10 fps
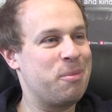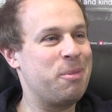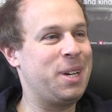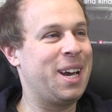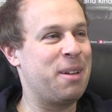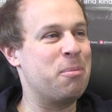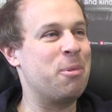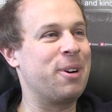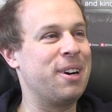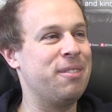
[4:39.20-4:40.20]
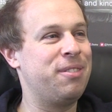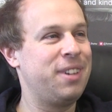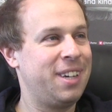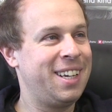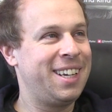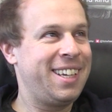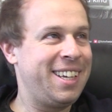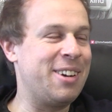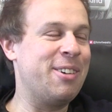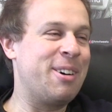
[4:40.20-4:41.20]
We had more of,
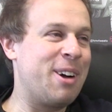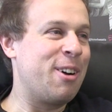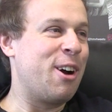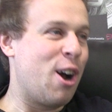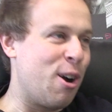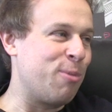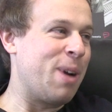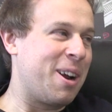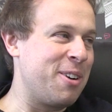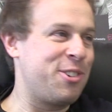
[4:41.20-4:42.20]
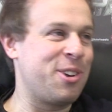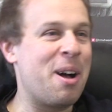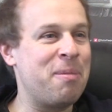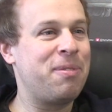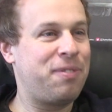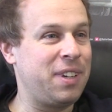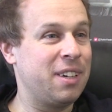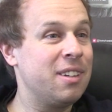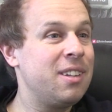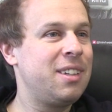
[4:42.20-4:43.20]
a record shop
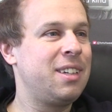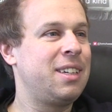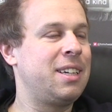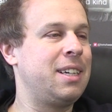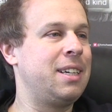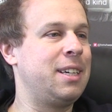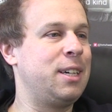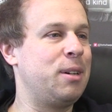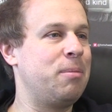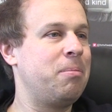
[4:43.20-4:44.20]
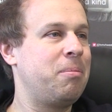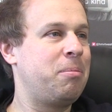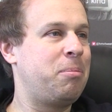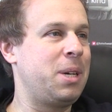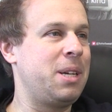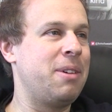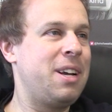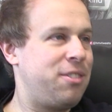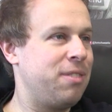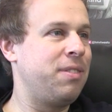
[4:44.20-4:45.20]
feel, but
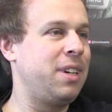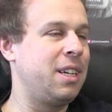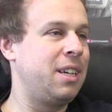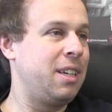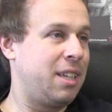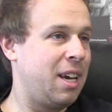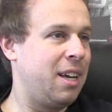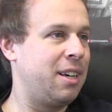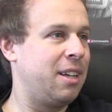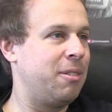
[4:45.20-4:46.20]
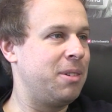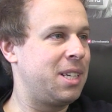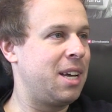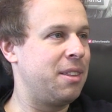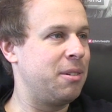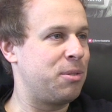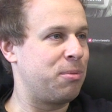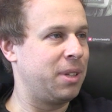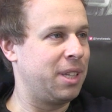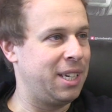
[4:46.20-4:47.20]
HMV in Canada always had those
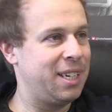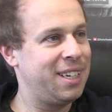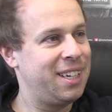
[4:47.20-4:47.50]
really